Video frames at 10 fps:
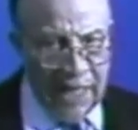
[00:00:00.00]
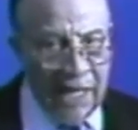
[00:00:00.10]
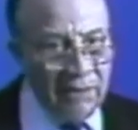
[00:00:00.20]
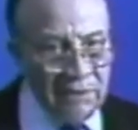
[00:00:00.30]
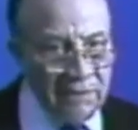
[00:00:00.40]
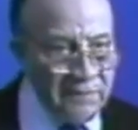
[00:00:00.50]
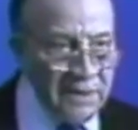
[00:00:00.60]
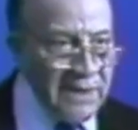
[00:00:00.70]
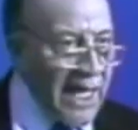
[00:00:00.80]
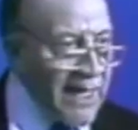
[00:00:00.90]
out of
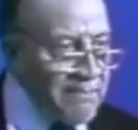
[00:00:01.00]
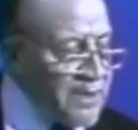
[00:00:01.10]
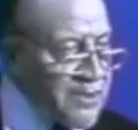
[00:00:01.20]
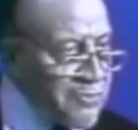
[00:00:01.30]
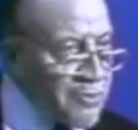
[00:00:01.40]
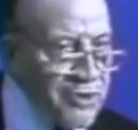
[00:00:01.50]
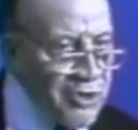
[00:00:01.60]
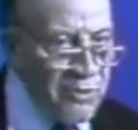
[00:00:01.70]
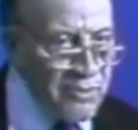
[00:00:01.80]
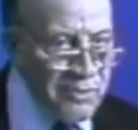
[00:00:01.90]
the non minstrel
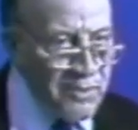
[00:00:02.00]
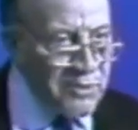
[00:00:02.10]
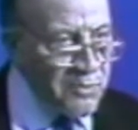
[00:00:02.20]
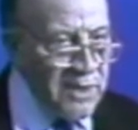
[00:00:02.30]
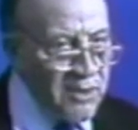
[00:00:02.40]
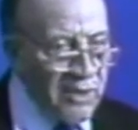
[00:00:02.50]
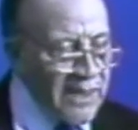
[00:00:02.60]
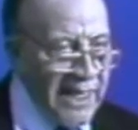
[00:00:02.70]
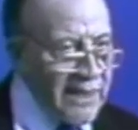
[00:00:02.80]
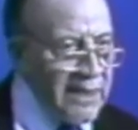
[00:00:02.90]
shows which we
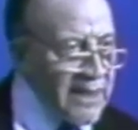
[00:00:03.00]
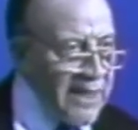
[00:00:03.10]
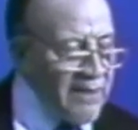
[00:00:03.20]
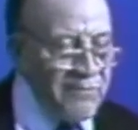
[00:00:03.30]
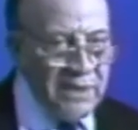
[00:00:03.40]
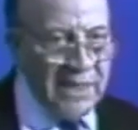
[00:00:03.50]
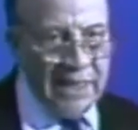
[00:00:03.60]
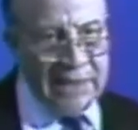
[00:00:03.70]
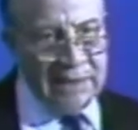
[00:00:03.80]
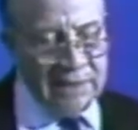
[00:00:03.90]
look at every night,